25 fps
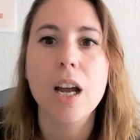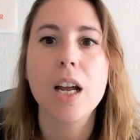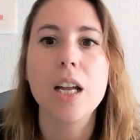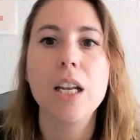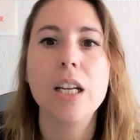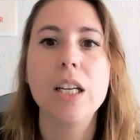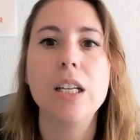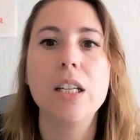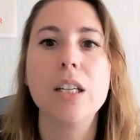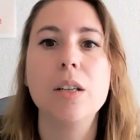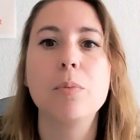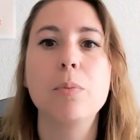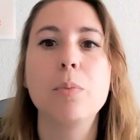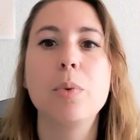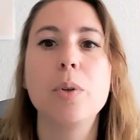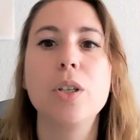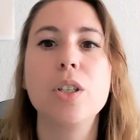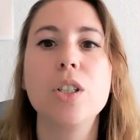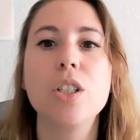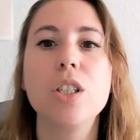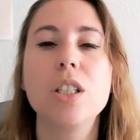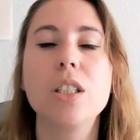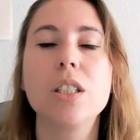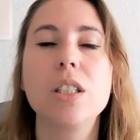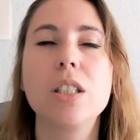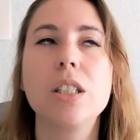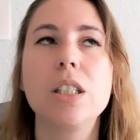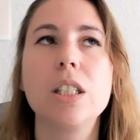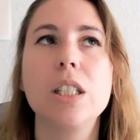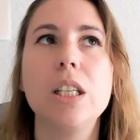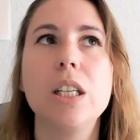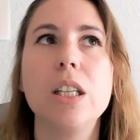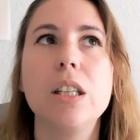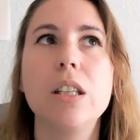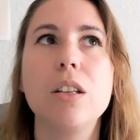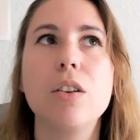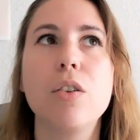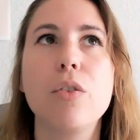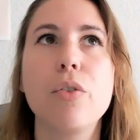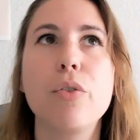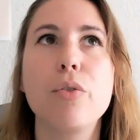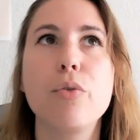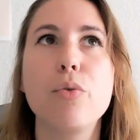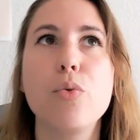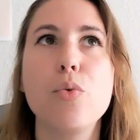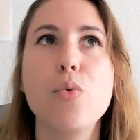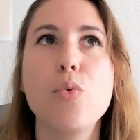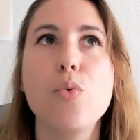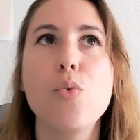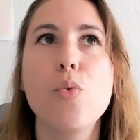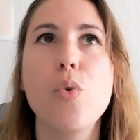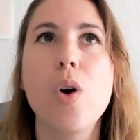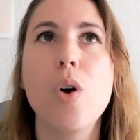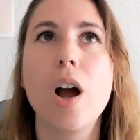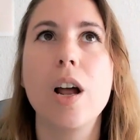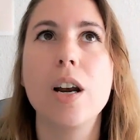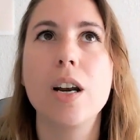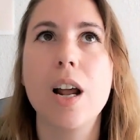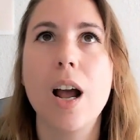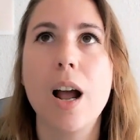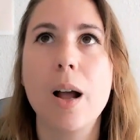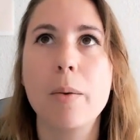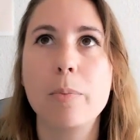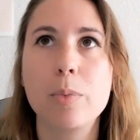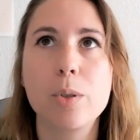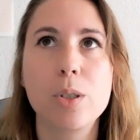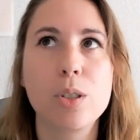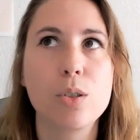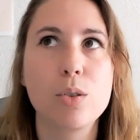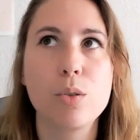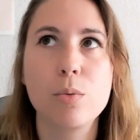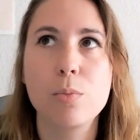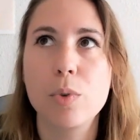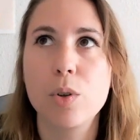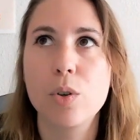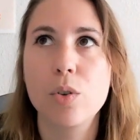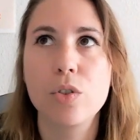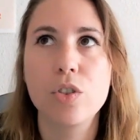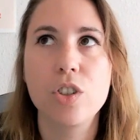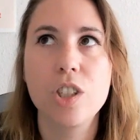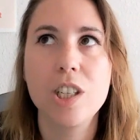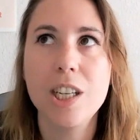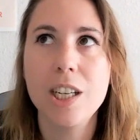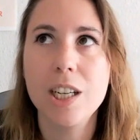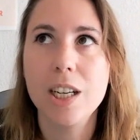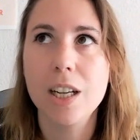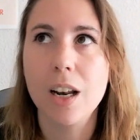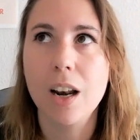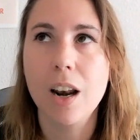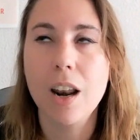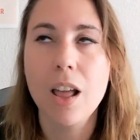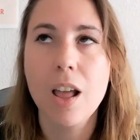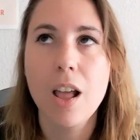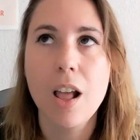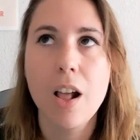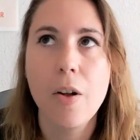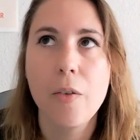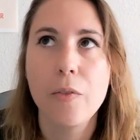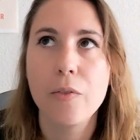I purchased it through an AppSumo deal